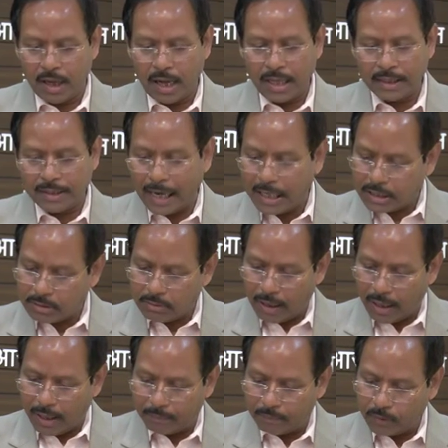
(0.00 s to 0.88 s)
and that's
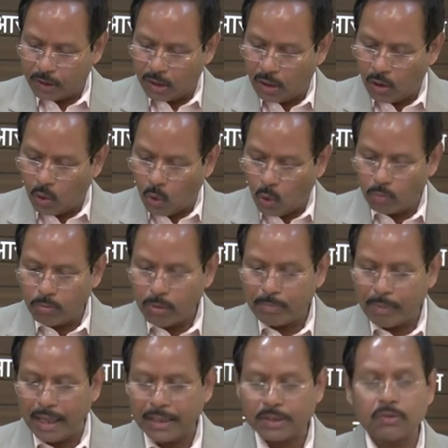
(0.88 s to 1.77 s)
why
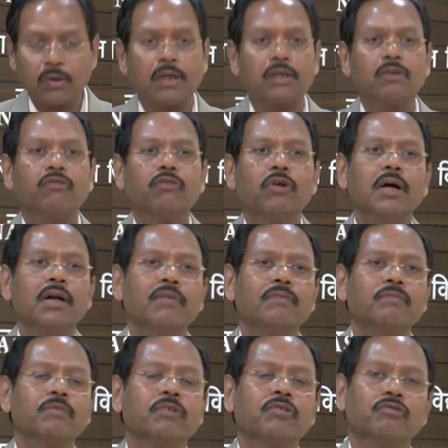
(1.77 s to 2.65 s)
homeopaths are the
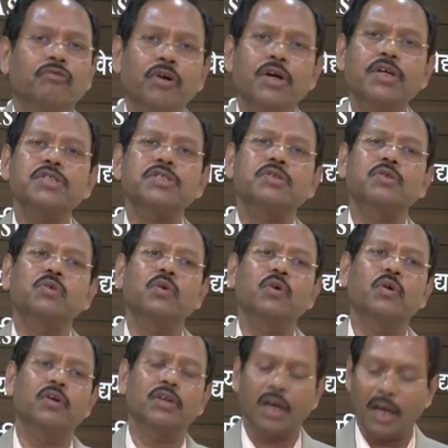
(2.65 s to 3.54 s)
one first
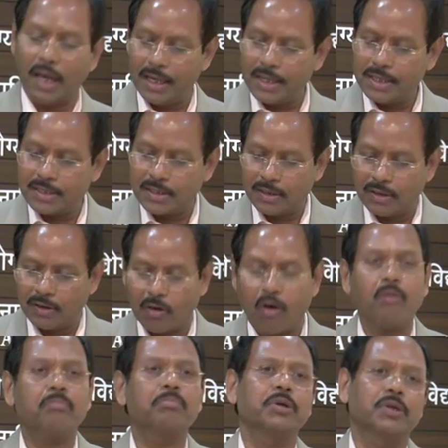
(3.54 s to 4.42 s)
to utilize
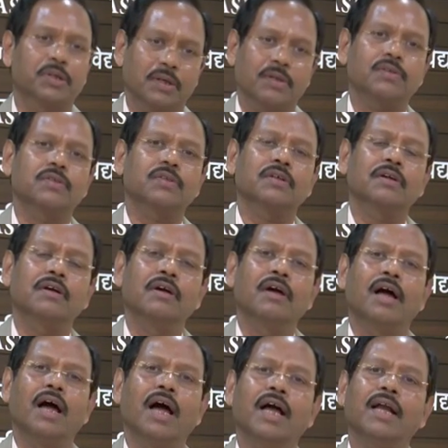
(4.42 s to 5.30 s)
computers,
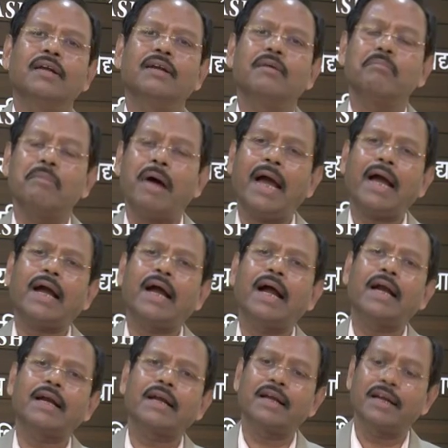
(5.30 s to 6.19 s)
and MAC
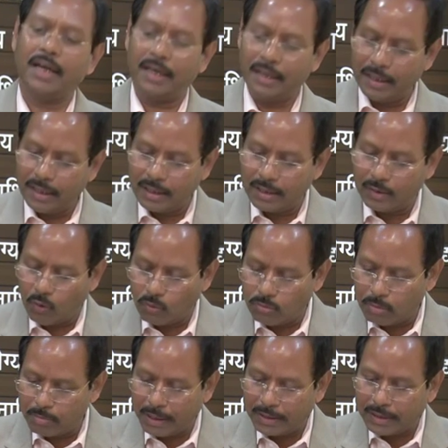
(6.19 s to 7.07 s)
had created
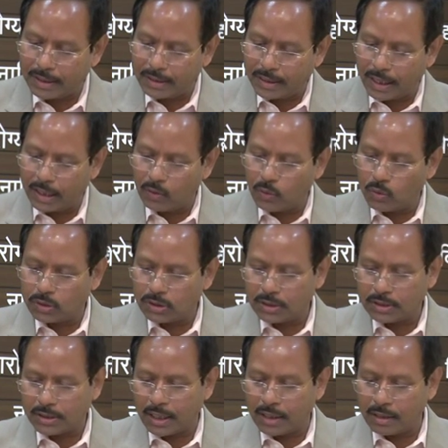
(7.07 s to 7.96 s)
homeopathic
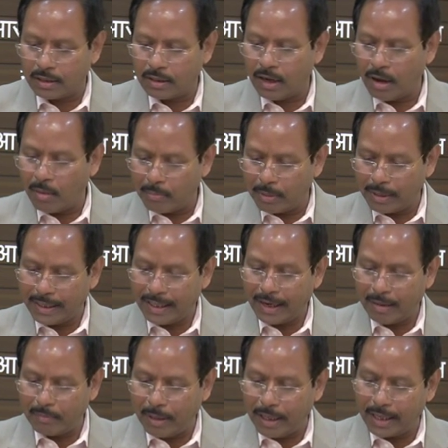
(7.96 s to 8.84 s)
diagnosis and
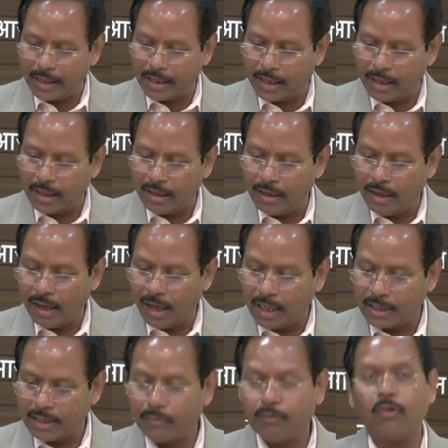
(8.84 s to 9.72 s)
materia medica,
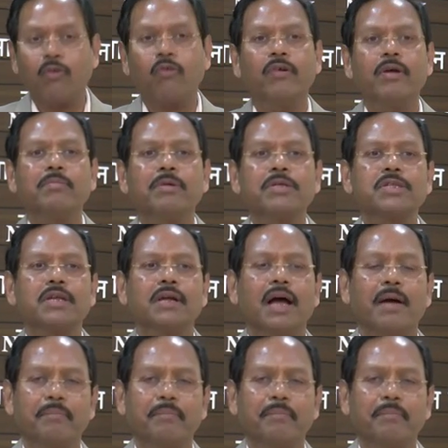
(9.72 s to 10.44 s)
and therefore we must